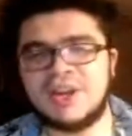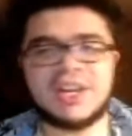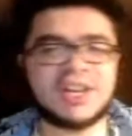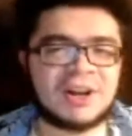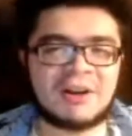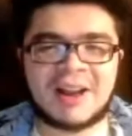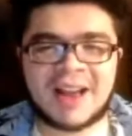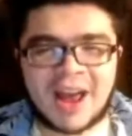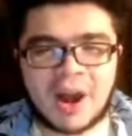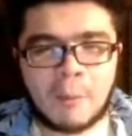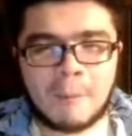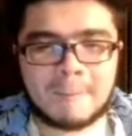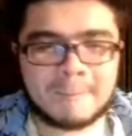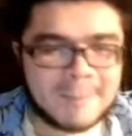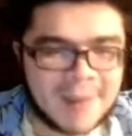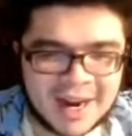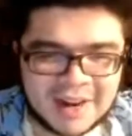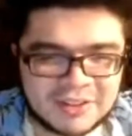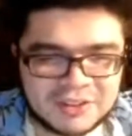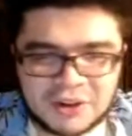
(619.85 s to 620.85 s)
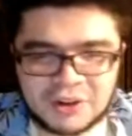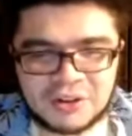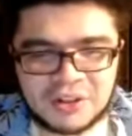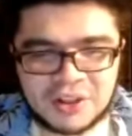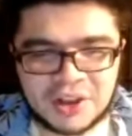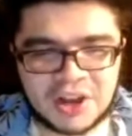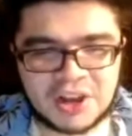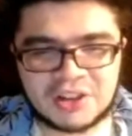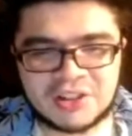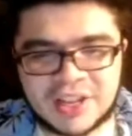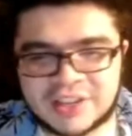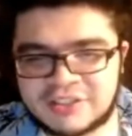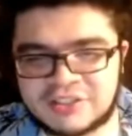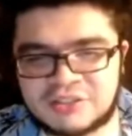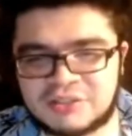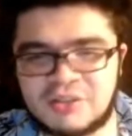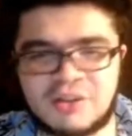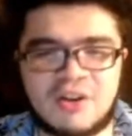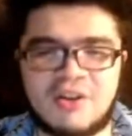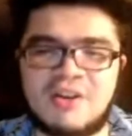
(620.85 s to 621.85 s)
You know, I got to monitor the
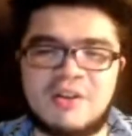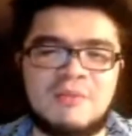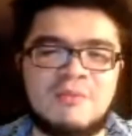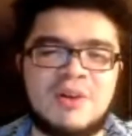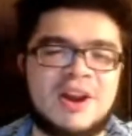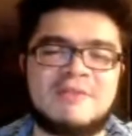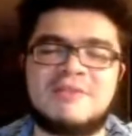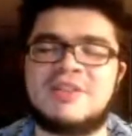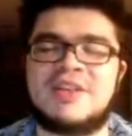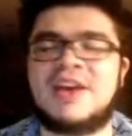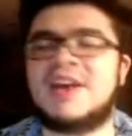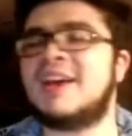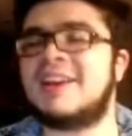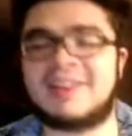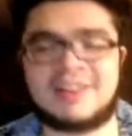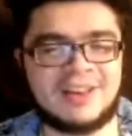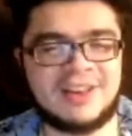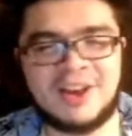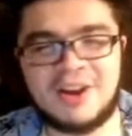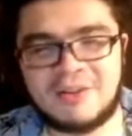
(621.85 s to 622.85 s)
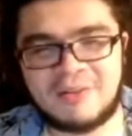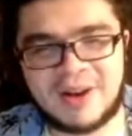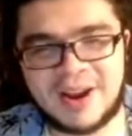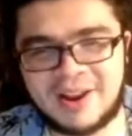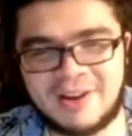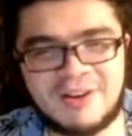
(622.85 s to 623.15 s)
cholesterol and whatever the heck, right?